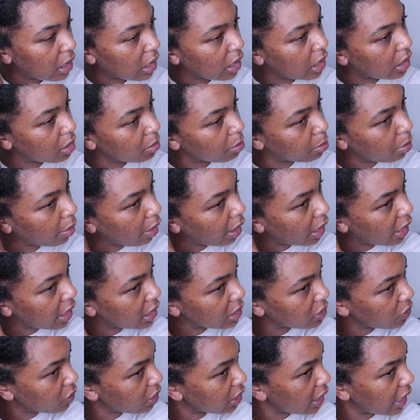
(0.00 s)
in
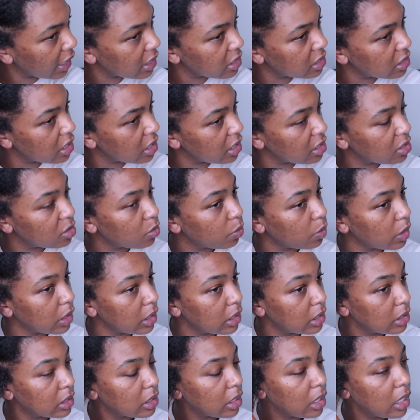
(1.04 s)
braids for like 6
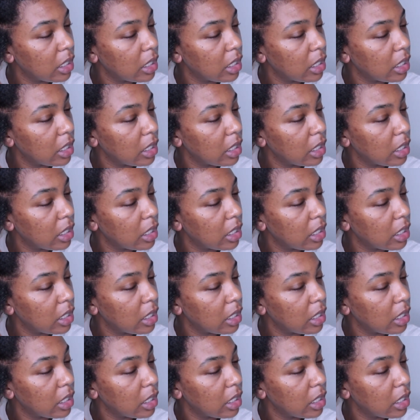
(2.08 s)
weeks.